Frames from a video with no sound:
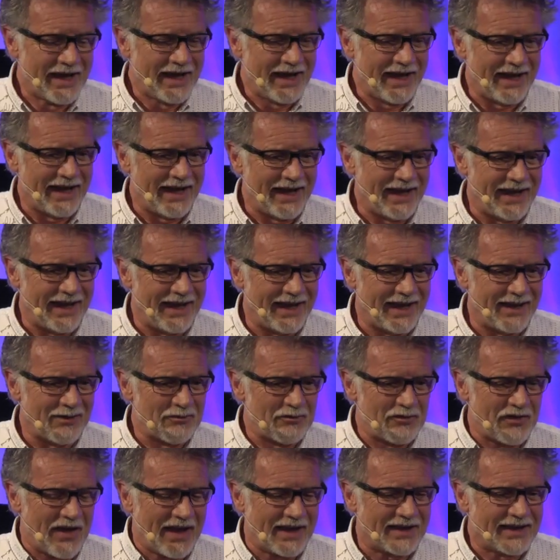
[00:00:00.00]
in
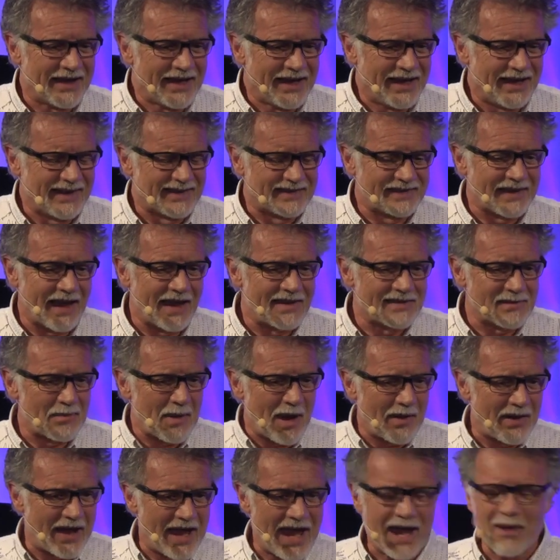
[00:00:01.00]
fact, it says
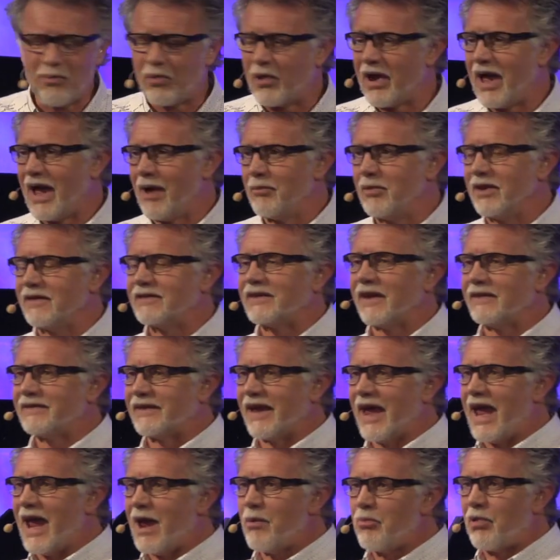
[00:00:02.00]
about Abraham, it says,
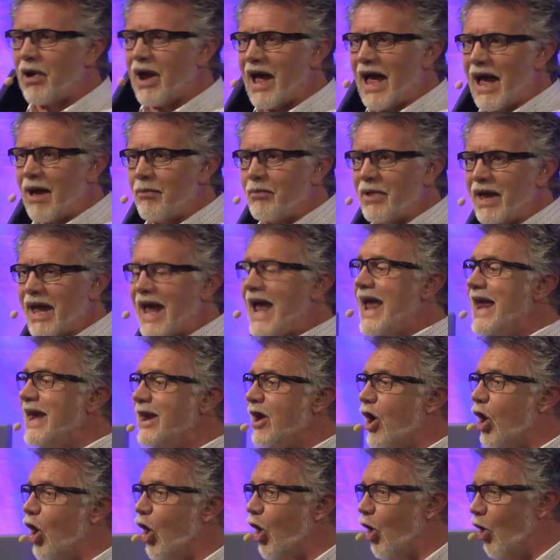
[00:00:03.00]
Abraham in
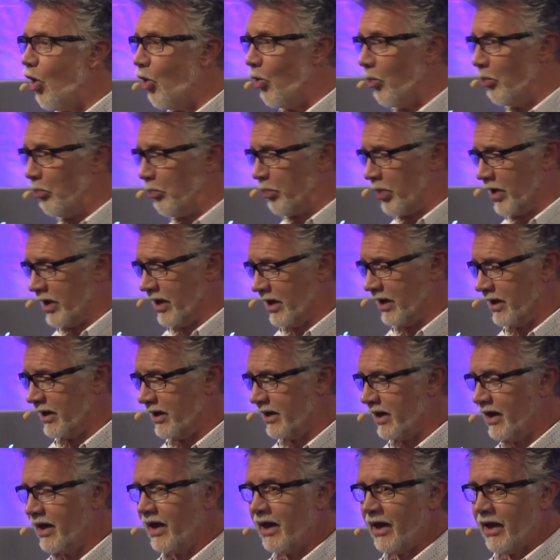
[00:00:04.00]
hope,
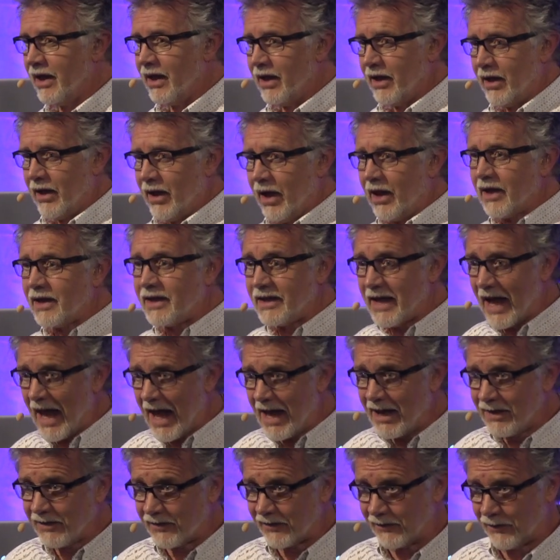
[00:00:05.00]

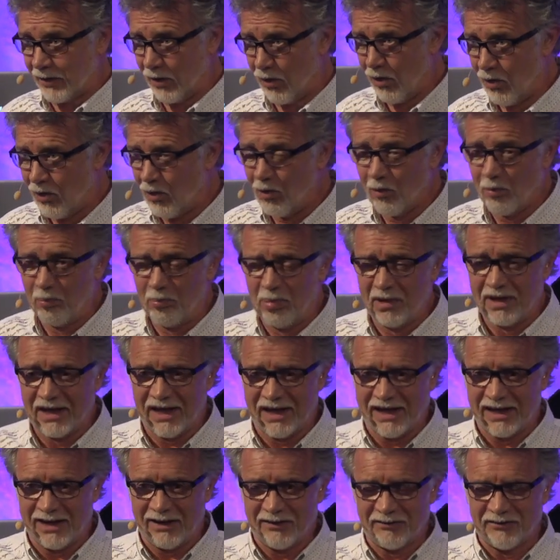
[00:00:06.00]
against hope,
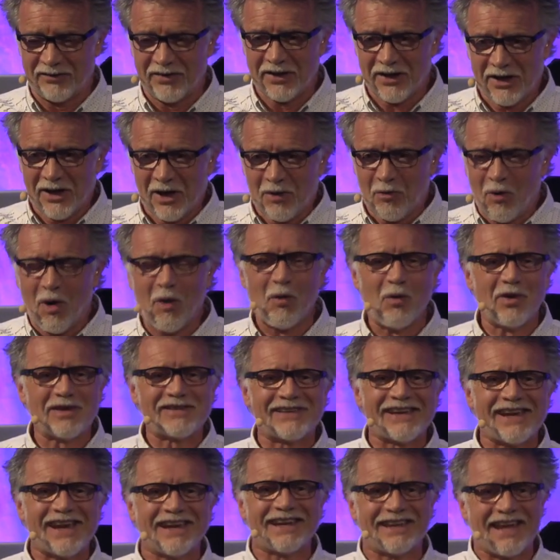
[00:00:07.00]
believed. What was
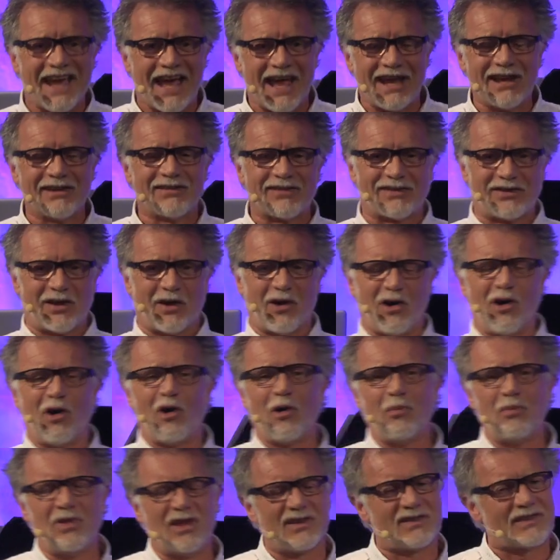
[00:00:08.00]
he against? The
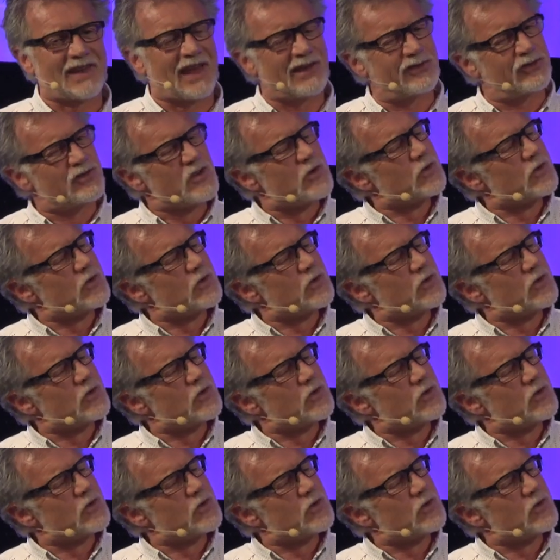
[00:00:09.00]
hope that says,